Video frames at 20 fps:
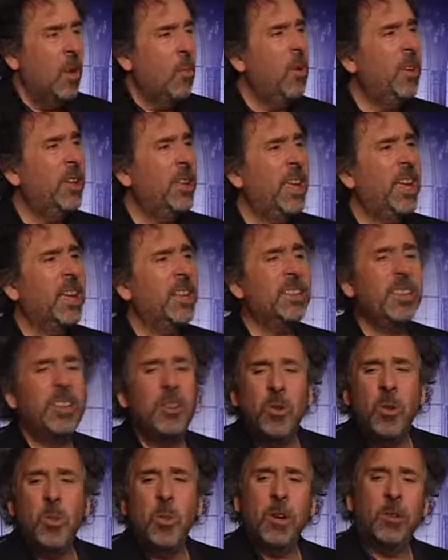myself. Well, yeah,
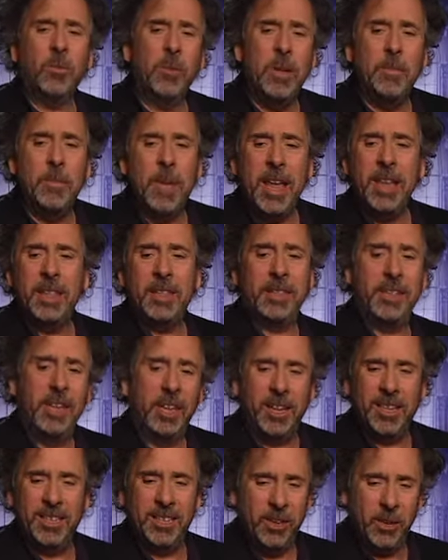you don't want to remake the T V,
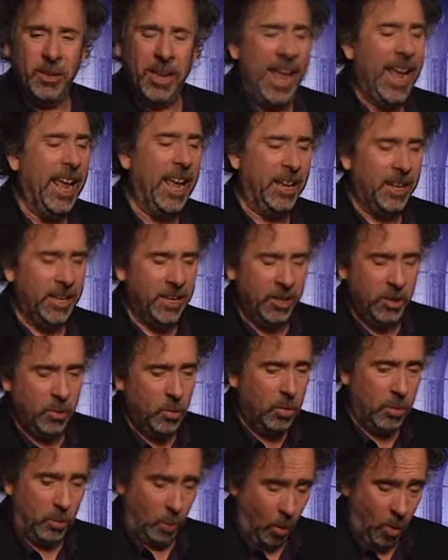because you can't, and you
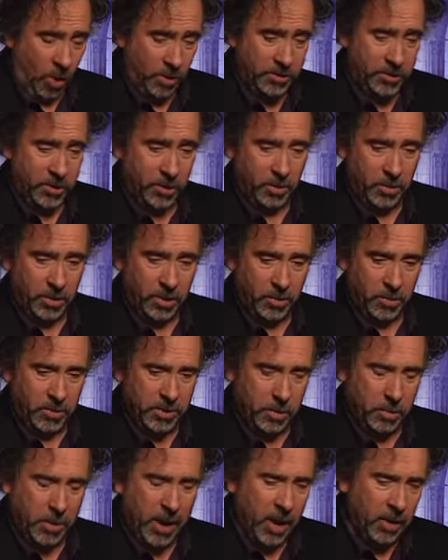wouldn't want to. It was
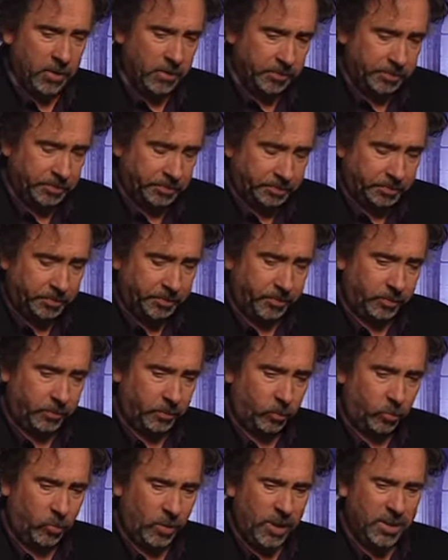about...
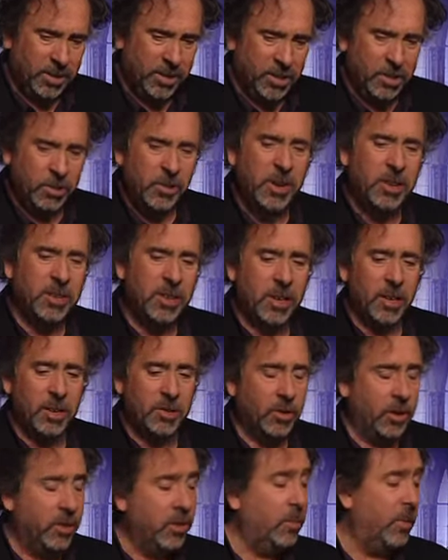It's a strange thing to
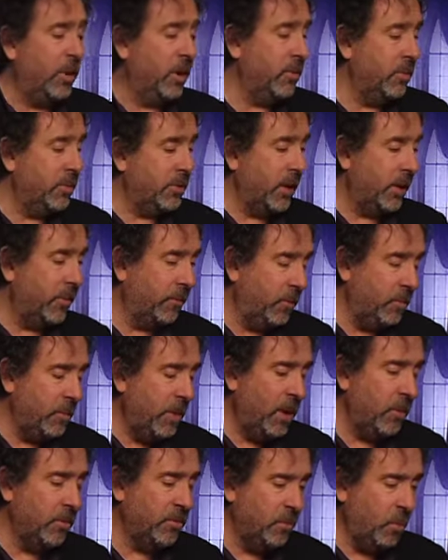try to do, but it was like, for me,
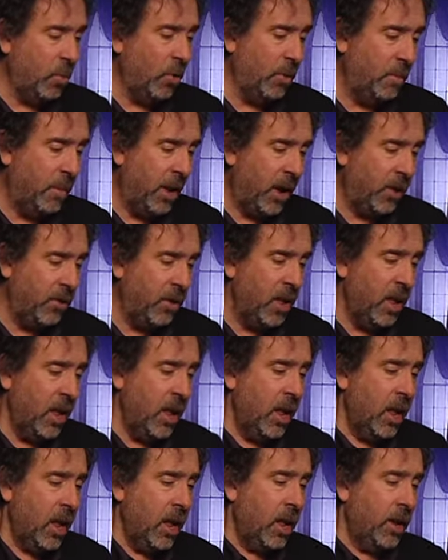it was more about
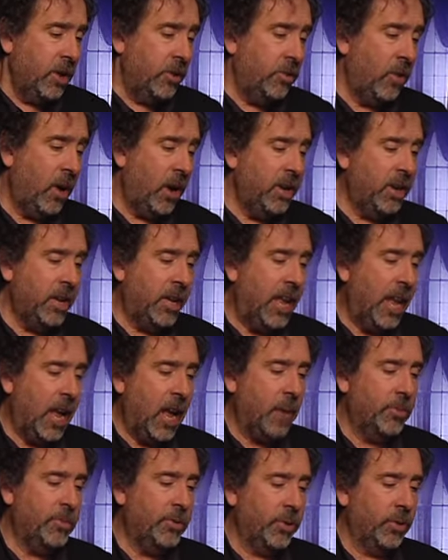trying to
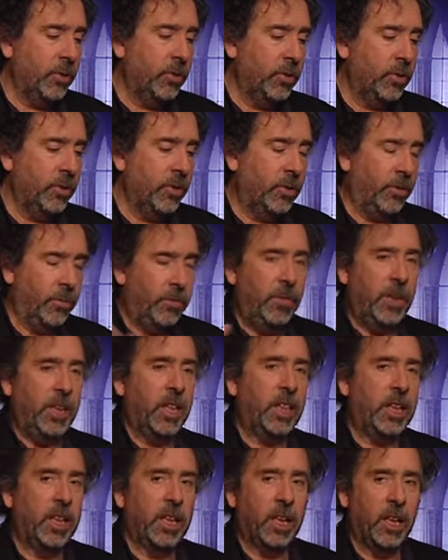capture the
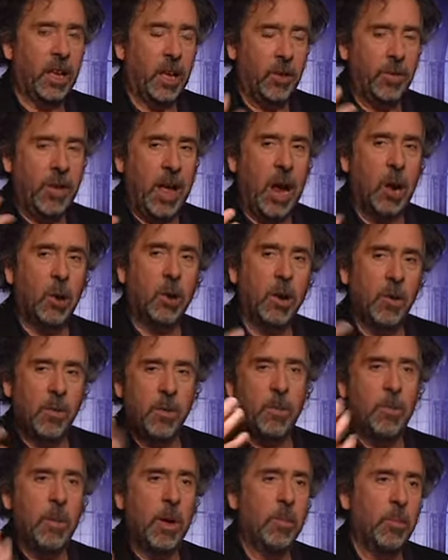feeling of how I
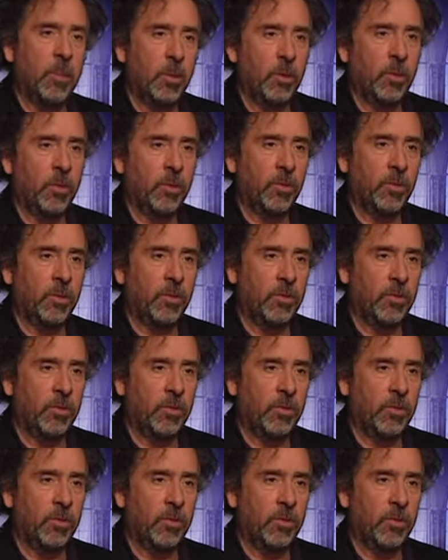remember